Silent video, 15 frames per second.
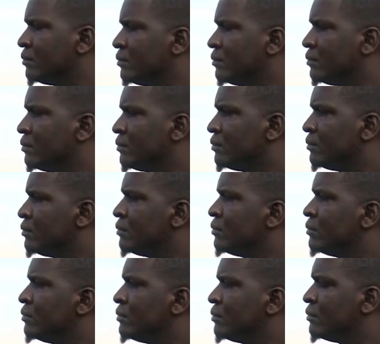
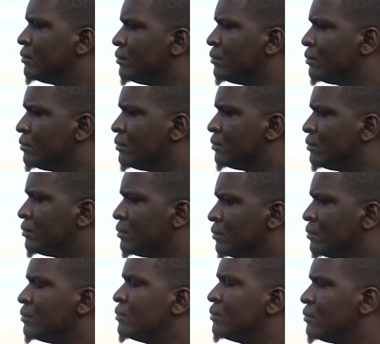
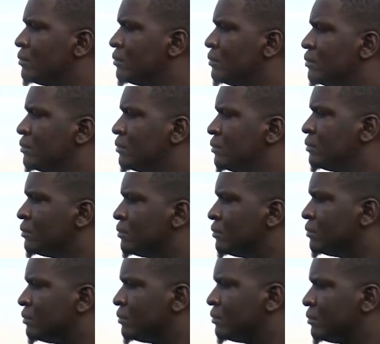
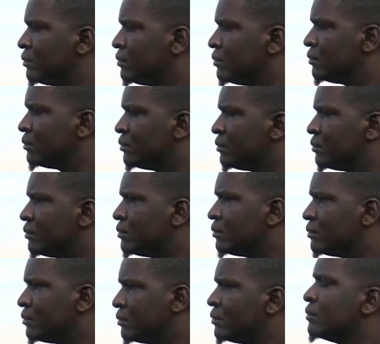
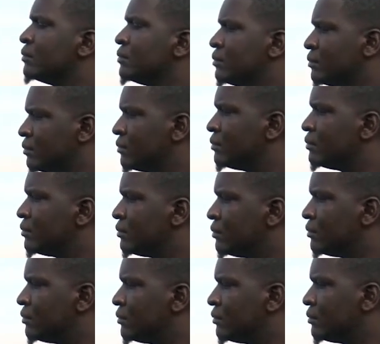
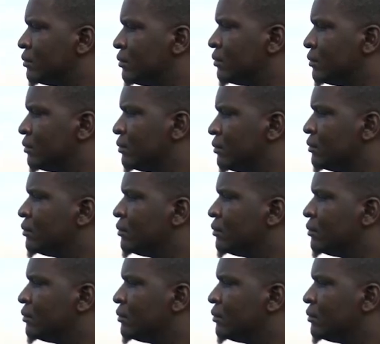The person shown says nothing.